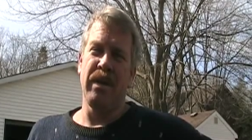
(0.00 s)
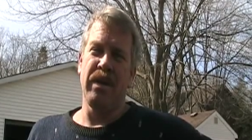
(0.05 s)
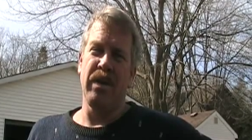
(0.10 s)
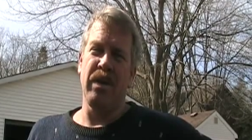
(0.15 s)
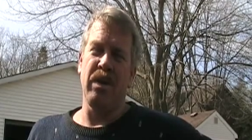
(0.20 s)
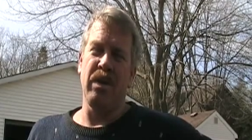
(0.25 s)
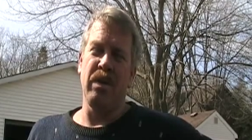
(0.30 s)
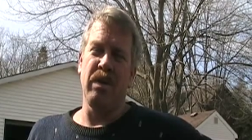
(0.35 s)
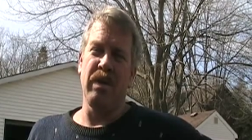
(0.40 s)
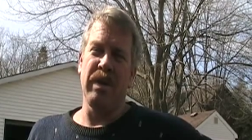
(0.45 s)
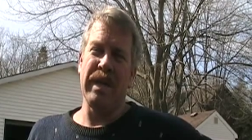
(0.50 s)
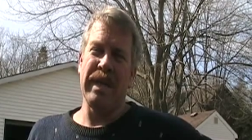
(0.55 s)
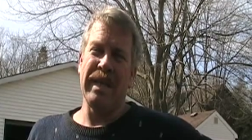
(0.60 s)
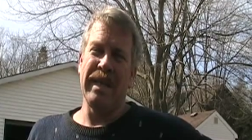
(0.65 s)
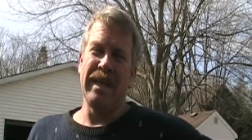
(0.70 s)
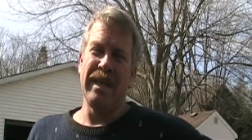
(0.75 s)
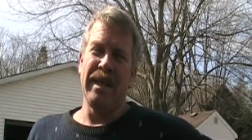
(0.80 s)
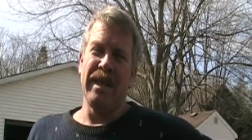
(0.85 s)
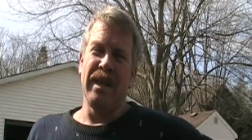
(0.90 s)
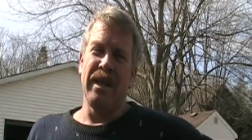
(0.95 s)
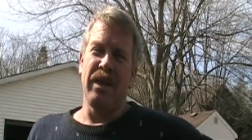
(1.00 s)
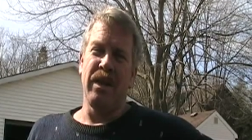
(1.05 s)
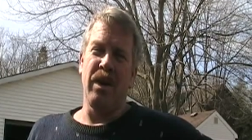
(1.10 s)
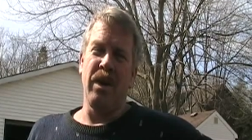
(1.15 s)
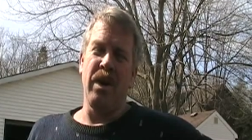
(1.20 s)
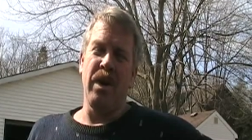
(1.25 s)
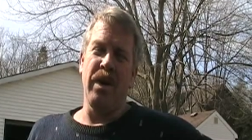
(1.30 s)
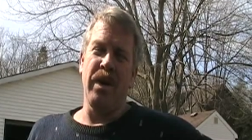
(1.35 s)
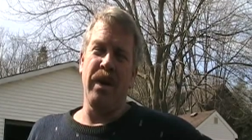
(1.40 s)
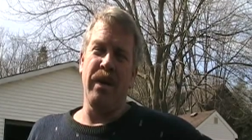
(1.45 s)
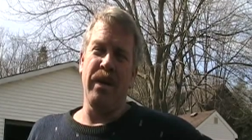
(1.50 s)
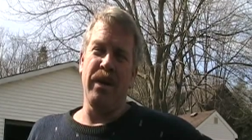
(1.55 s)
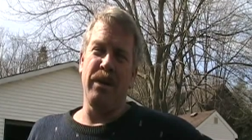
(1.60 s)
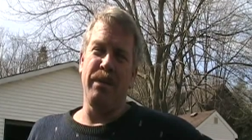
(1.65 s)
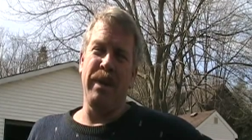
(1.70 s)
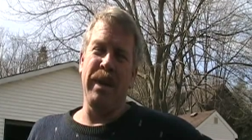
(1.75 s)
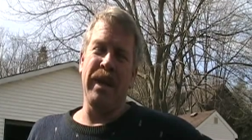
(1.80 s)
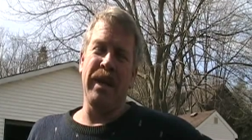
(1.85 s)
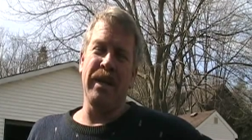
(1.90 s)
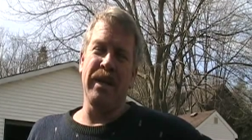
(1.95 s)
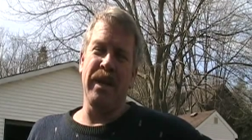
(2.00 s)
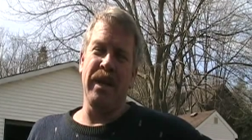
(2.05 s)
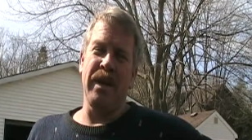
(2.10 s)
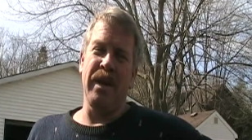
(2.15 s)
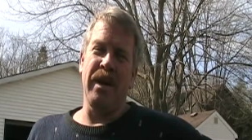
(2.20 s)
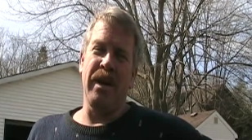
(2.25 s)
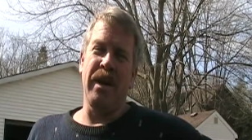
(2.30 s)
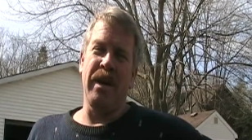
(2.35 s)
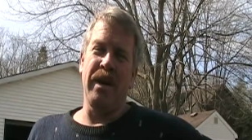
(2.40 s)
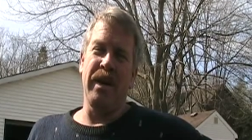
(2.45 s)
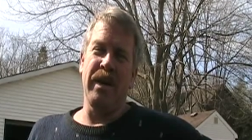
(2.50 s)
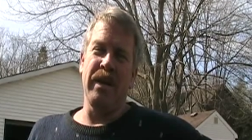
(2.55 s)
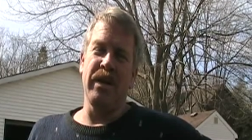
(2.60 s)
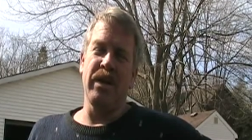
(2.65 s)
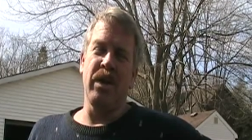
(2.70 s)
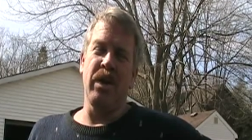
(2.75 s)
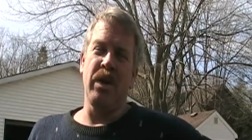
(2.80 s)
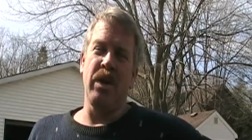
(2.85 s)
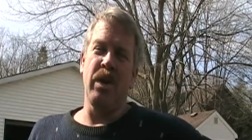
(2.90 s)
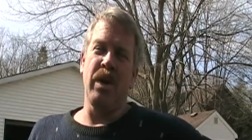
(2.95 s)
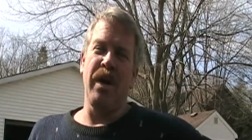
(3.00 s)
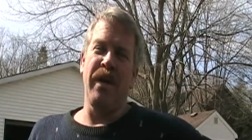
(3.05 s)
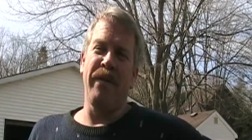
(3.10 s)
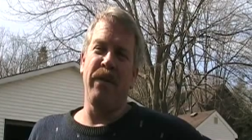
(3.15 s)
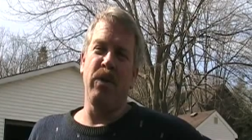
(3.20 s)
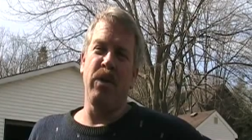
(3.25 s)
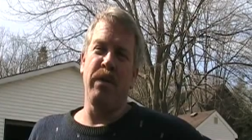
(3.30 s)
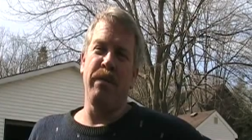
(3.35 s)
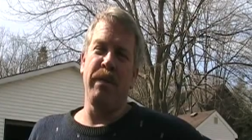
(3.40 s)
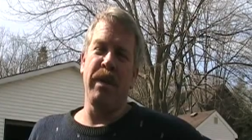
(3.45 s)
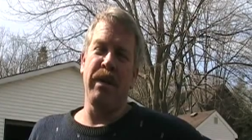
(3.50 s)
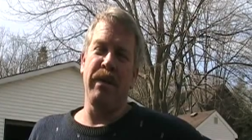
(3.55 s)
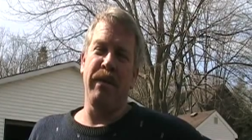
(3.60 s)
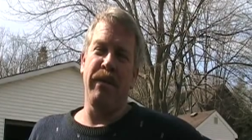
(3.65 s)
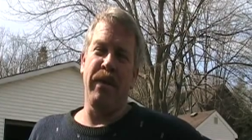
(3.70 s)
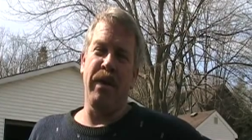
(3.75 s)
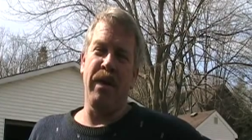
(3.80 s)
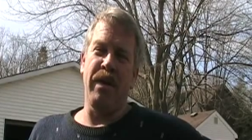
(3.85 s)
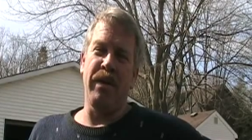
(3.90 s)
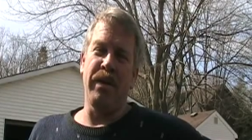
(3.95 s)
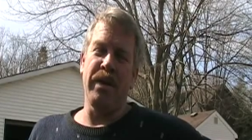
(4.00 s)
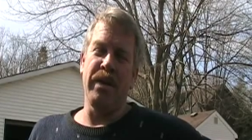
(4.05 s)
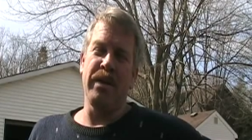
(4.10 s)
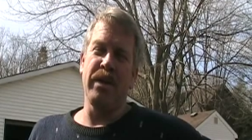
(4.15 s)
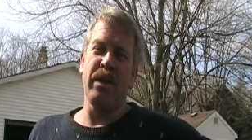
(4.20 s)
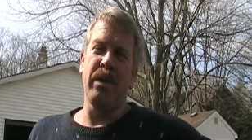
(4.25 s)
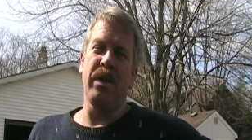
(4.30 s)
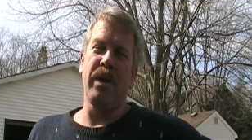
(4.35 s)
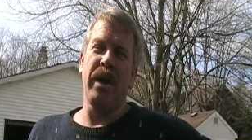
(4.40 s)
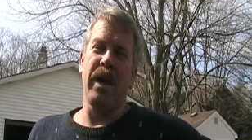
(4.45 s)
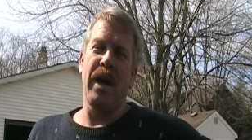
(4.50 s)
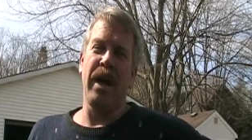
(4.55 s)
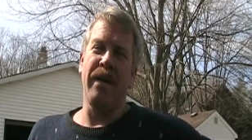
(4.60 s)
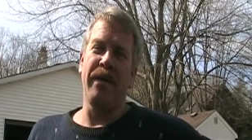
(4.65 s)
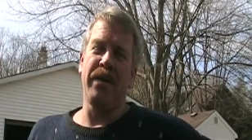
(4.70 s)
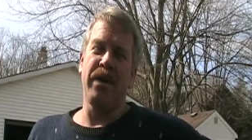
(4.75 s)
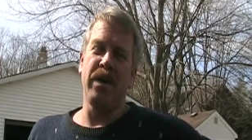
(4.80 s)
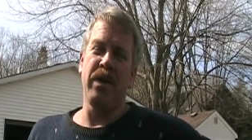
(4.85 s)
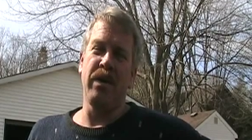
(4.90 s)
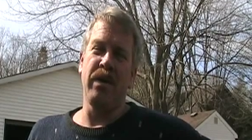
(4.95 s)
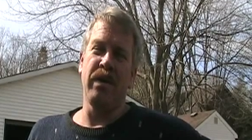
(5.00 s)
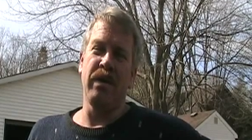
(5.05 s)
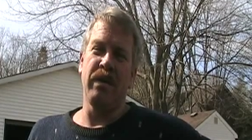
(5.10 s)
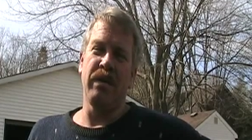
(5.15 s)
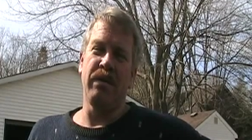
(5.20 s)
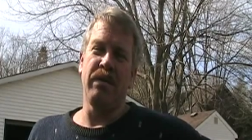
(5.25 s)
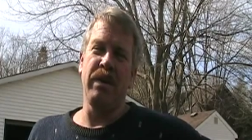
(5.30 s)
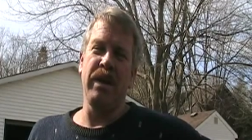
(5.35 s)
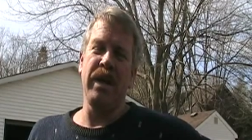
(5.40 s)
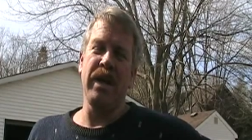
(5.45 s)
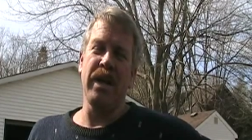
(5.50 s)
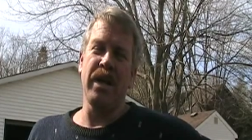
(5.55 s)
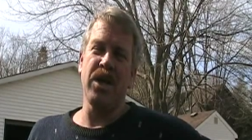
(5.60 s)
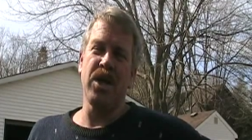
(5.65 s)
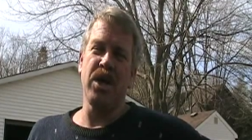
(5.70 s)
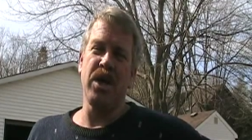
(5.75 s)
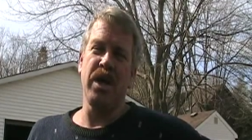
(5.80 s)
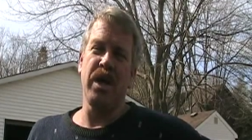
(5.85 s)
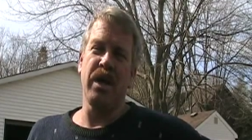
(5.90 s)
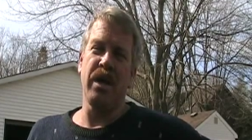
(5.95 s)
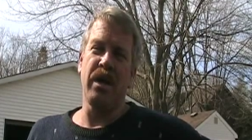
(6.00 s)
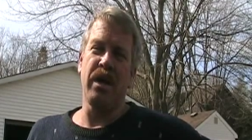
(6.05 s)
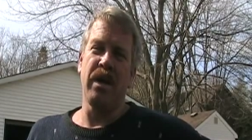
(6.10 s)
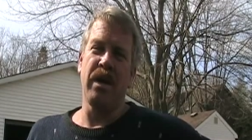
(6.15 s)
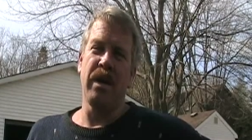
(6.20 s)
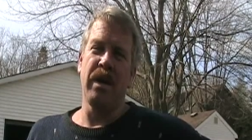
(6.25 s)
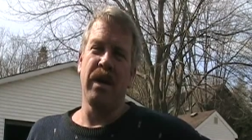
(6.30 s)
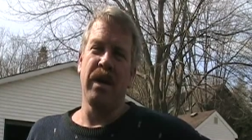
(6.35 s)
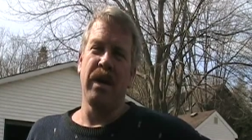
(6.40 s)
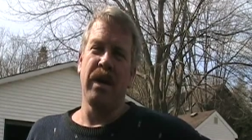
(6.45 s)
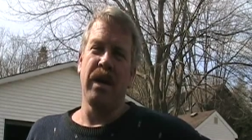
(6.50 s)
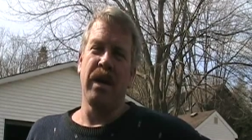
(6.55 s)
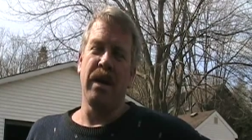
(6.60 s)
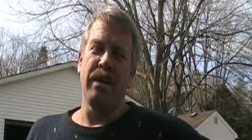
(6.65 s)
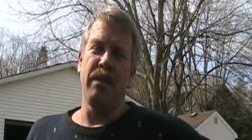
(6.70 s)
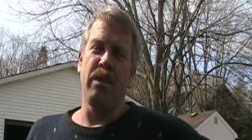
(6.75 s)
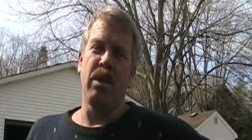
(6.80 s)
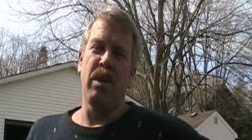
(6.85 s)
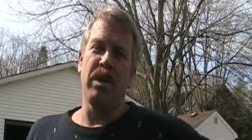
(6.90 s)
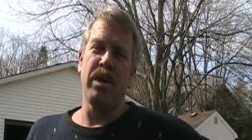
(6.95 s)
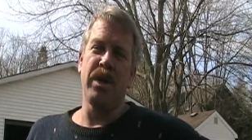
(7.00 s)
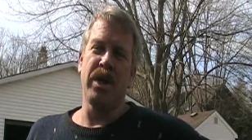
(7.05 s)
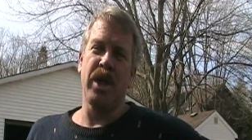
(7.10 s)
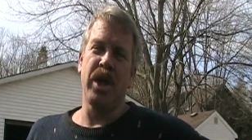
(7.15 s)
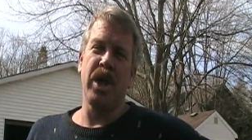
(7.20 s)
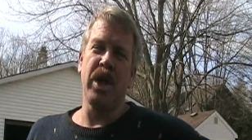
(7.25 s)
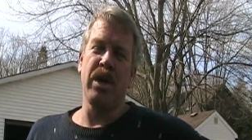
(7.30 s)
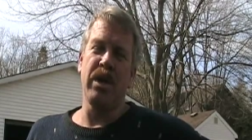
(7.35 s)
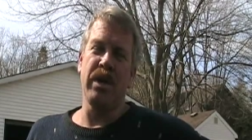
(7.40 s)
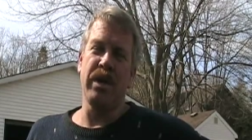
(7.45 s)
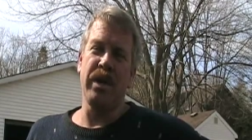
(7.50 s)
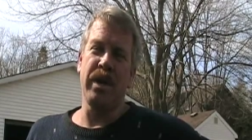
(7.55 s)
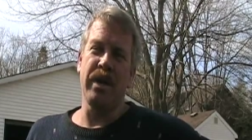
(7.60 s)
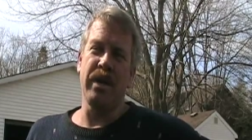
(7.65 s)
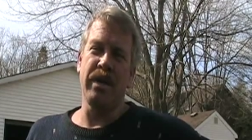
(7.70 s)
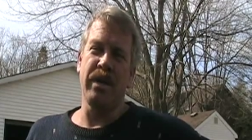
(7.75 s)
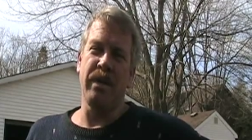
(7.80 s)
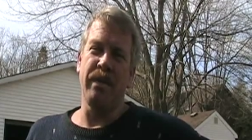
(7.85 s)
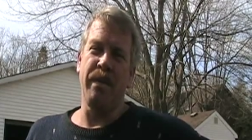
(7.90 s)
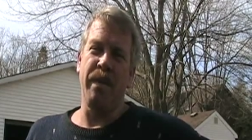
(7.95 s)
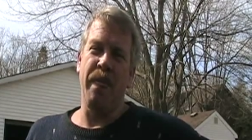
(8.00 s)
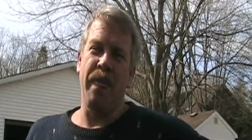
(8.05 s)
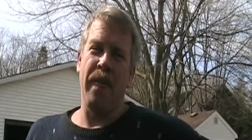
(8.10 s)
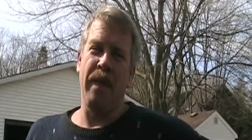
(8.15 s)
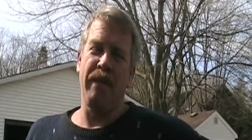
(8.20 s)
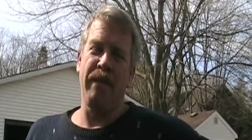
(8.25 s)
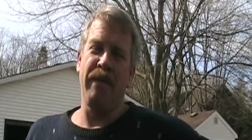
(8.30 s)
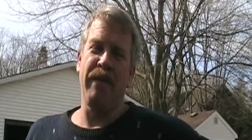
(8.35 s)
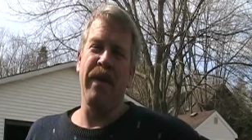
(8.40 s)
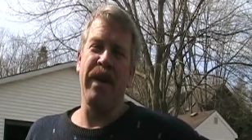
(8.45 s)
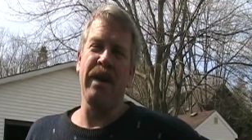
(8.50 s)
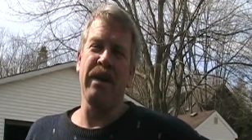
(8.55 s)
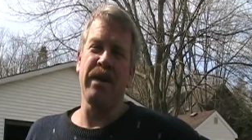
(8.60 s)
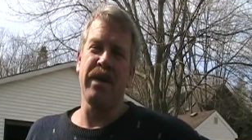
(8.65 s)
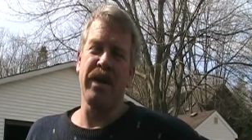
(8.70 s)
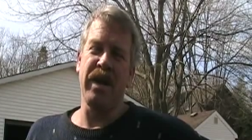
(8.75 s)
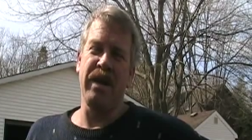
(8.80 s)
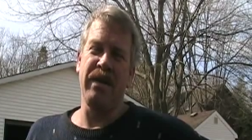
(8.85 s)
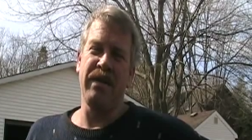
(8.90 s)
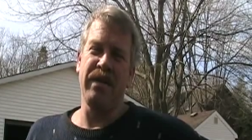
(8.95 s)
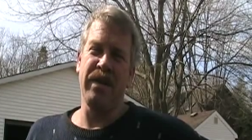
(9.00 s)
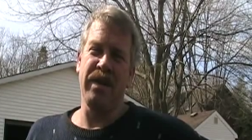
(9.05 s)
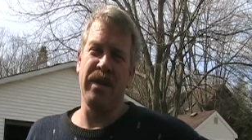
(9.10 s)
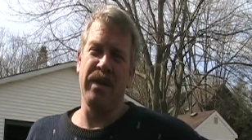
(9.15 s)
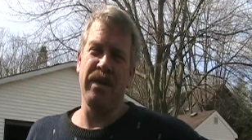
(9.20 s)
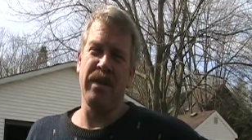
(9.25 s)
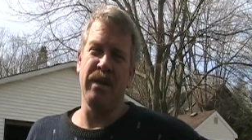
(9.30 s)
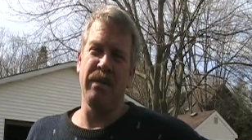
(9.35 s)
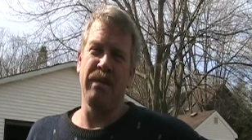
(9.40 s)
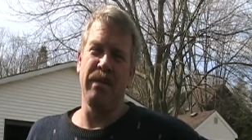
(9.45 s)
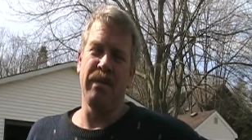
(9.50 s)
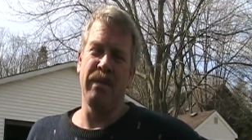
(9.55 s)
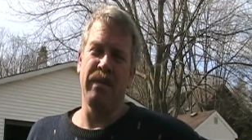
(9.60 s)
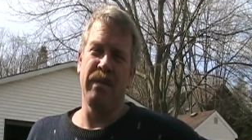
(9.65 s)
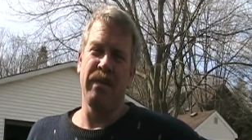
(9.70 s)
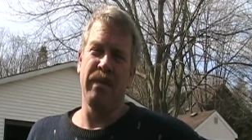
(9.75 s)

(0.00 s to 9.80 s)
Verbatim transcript: So Toyota, as big as they are, is going to have to admit fault, is going to have to re-engineer a more secure system, fail-safe system,